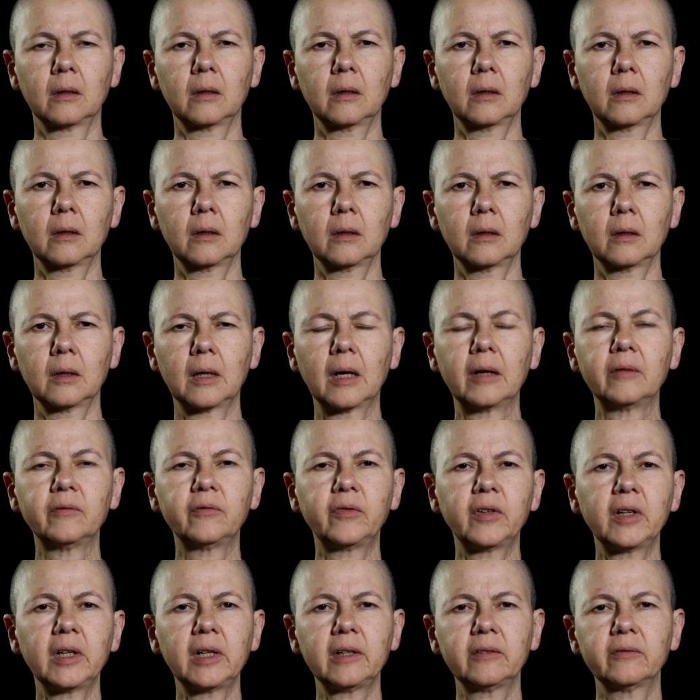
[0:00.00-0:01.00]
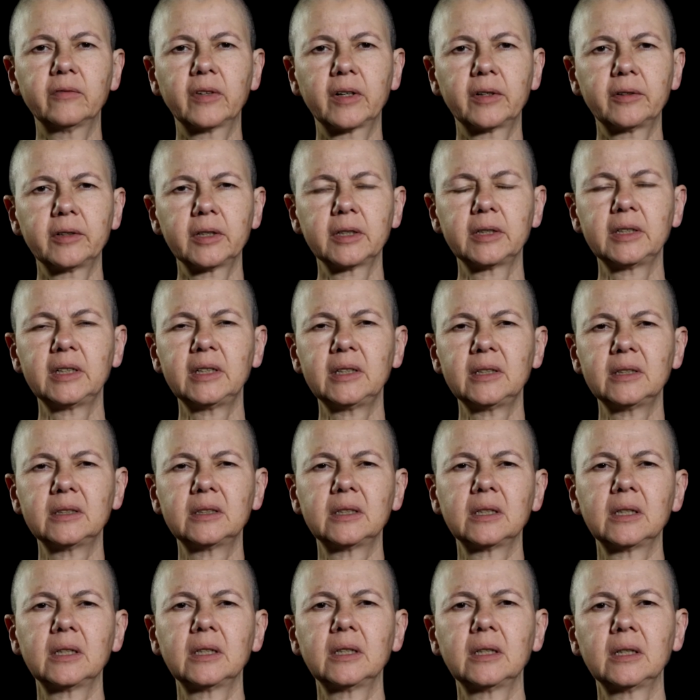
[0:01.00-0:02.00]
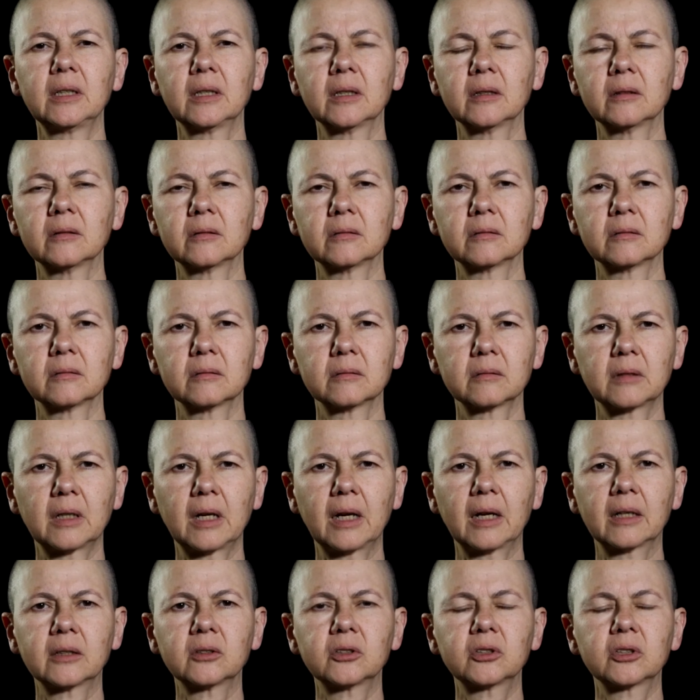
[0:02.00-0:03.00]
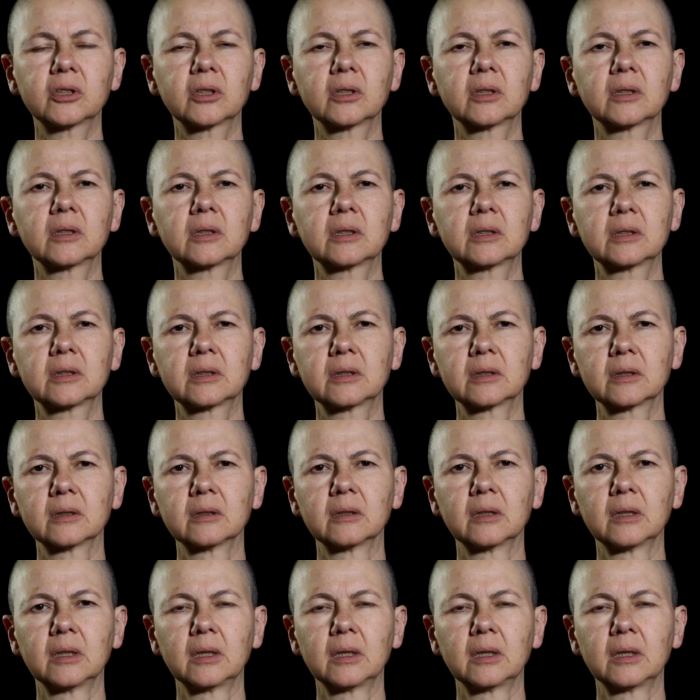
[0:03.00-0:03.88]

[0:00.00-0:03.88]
I'm feeling very uneasy, anxious,